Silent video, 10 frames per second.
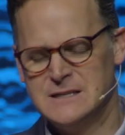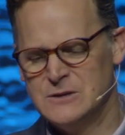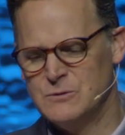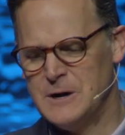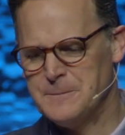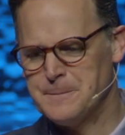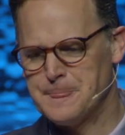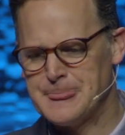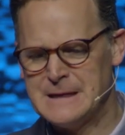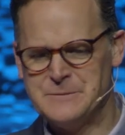Well,
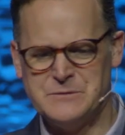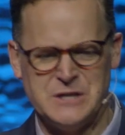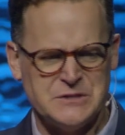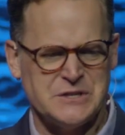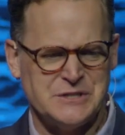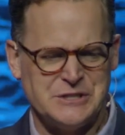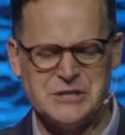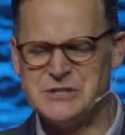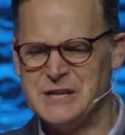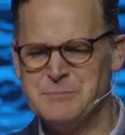Jesus
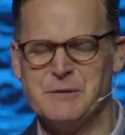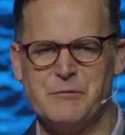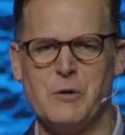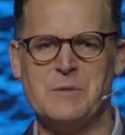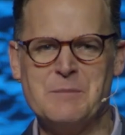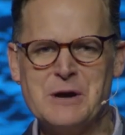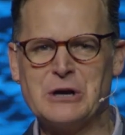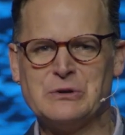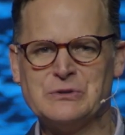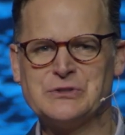just didn't perform the
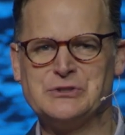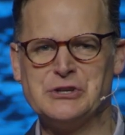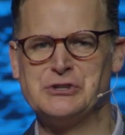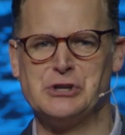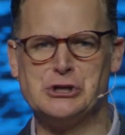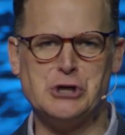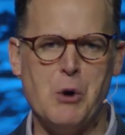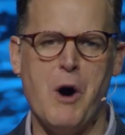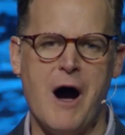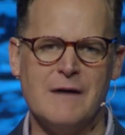miracles just to
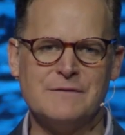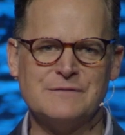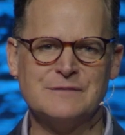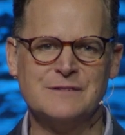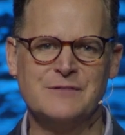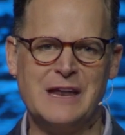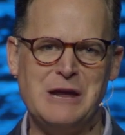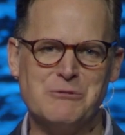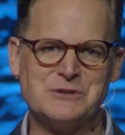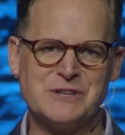show off that
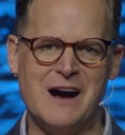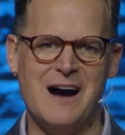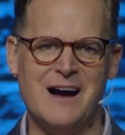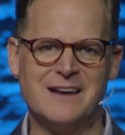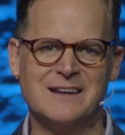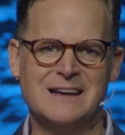he was God.